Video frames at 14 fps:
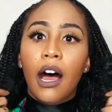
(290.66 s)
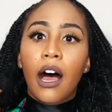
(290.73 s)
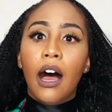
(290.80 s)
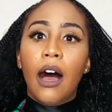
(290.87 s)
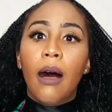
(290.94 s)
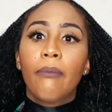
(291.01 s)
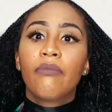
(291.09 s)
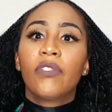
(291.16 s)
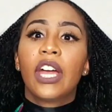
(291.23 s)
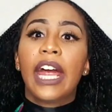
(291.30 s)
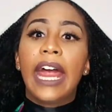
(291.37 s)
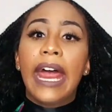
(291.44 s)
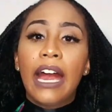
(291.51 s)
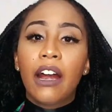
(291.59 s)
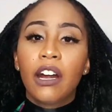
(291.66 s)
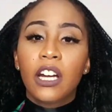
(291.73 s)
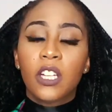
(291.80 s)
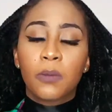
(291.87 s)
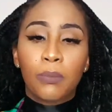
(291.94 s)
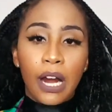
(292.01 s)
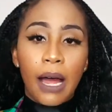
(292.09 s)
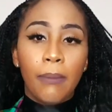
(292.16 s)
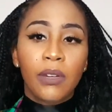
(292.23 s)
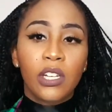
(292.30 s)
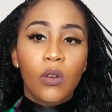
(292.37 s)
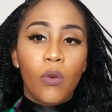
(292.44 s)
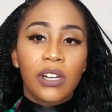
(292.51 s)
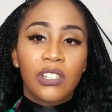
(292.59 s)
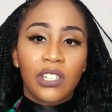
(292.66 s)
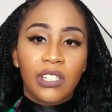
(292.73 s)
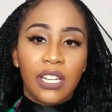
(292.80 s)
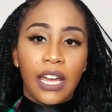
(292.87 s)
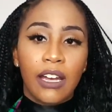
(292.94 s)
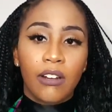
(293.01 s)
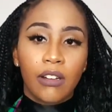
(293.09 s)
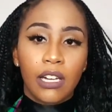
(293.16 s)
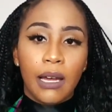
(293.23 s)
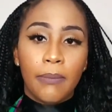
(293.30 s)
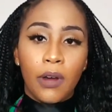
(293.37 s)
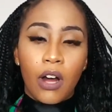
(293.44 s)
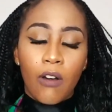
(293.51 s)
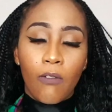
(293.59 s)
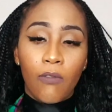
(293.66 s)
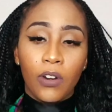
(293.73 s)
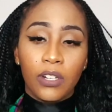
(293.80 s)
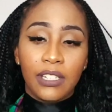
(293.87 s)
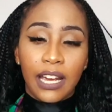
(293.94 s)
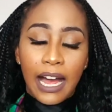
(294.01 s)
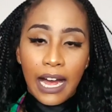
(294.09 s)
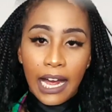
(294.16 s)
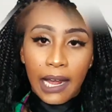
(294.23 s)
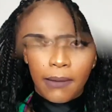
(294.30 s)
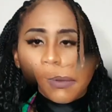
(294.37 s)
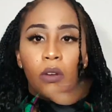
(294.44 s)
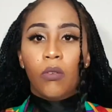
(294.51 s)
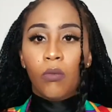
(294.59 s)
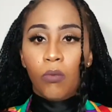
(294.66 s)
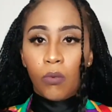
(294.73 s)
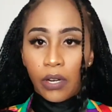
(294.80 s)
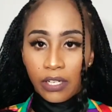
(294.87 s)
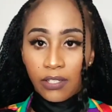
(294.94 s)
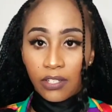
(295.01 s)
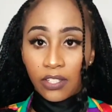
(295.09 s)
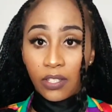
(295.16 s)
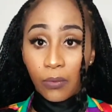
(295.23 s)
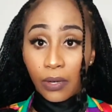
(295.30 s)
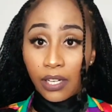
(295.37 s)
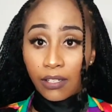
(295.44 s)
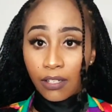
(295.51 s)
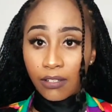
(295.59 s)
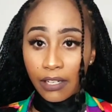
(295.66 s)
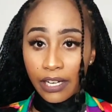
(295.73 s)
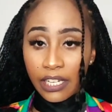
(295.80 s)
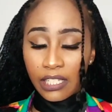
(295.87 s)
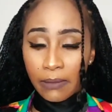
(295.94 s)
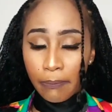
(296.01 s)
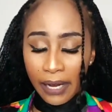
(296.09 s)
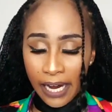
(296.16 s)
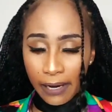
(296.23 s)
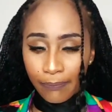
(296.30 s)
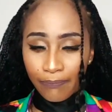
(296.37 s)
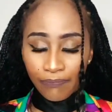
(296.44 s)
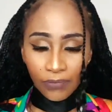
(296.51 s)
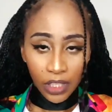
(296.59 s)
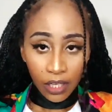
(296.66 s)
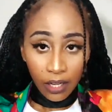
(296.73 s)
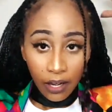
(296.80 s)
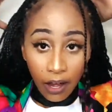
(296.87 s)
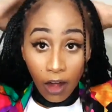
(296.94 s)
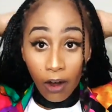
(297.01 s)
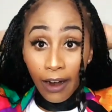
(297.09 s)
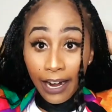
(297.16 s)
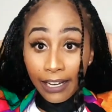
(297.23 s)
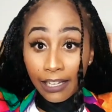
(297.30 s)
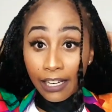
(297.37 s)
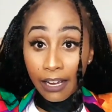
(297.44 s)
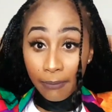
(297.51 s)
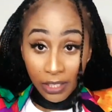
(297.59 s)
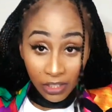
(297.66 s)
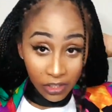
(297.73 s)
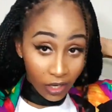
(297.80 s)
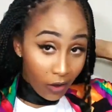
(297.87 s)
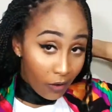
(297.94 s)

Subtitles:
the hair is probably going to tangle up over time. What does the wig look like in the back? All right, let me show